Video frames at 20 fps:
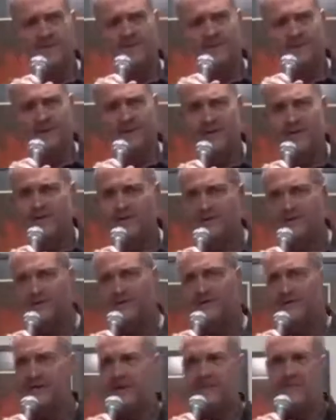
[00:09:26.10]
Good. If
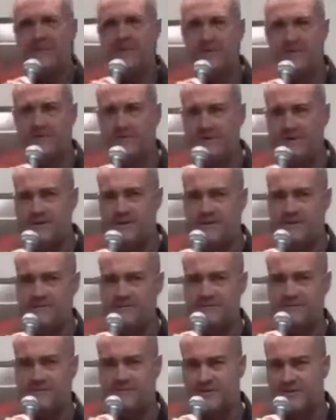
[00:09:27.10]
you came here to be
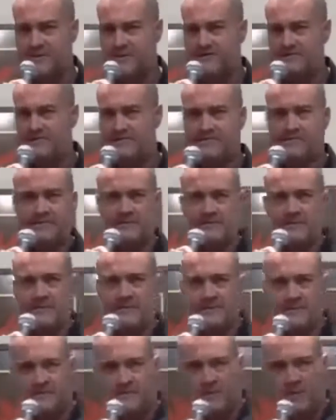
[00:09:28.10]
comfortable, then I
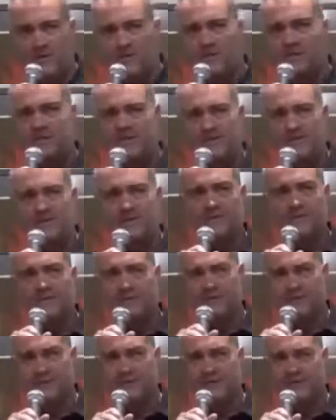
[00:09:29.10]
hope to
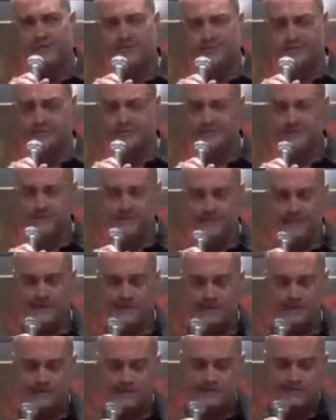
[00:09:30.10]
disappoint you, you
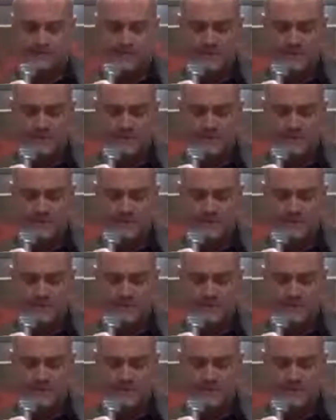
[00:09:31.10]
know.